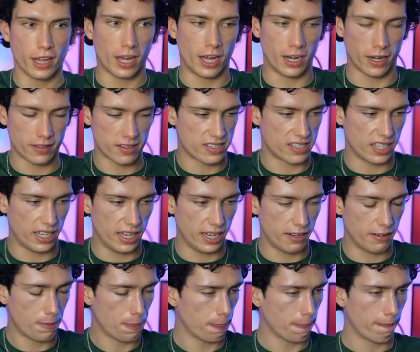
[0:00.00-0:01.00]
another
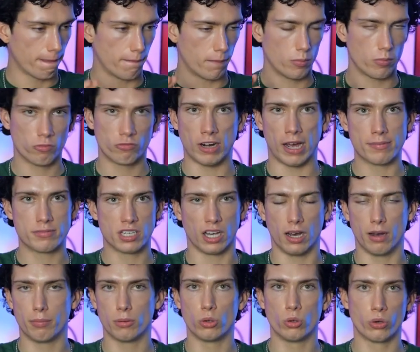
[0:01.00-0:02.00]
scene. Wrapped
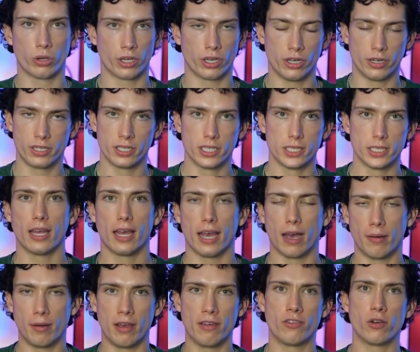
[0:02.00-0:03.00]
up, all good.
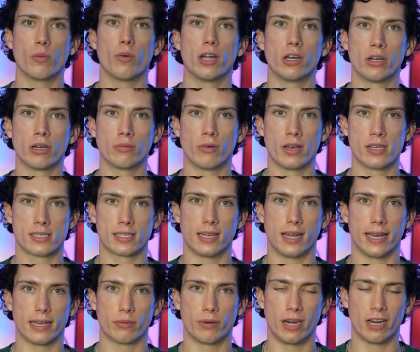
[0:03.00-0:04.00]
If you're wondering what it's
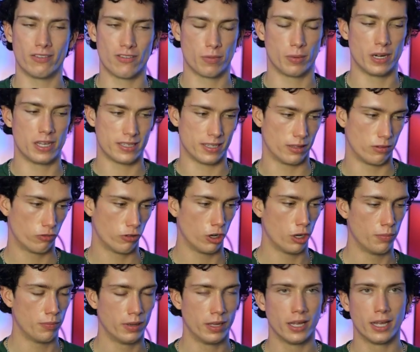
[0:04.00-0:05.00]
like when everybody's in the
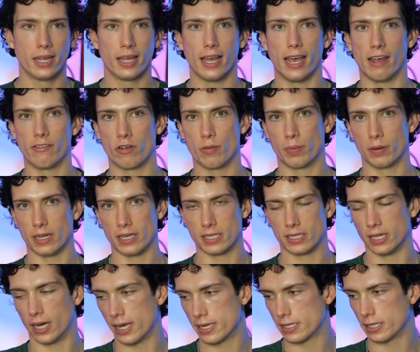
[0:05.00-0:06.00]
room, everybody's
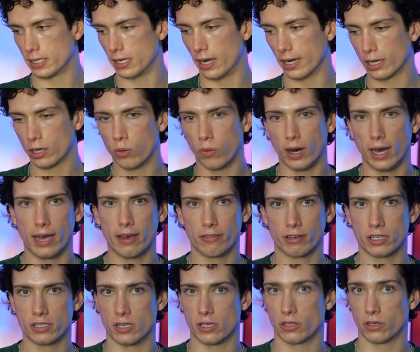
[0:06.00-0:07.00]
nice and like quiet
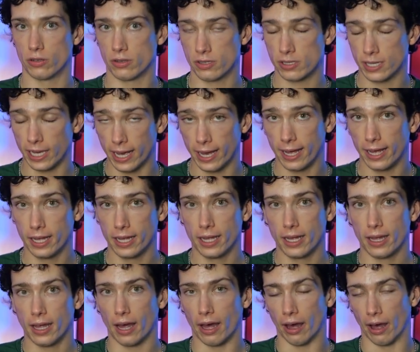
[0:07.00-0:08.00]
because it's on set,
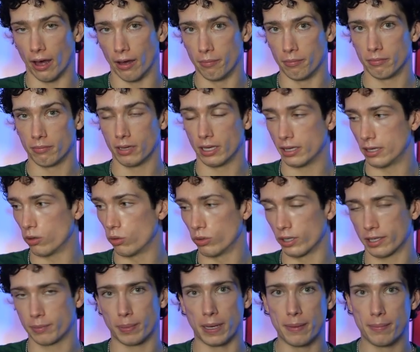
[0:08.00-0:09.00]
all
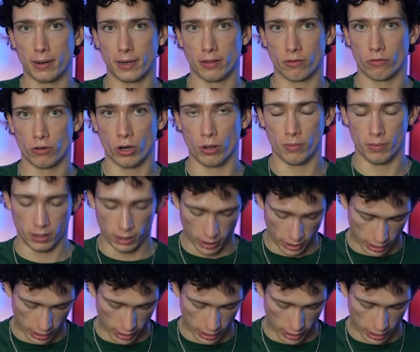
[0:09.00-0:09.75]
the people in the room,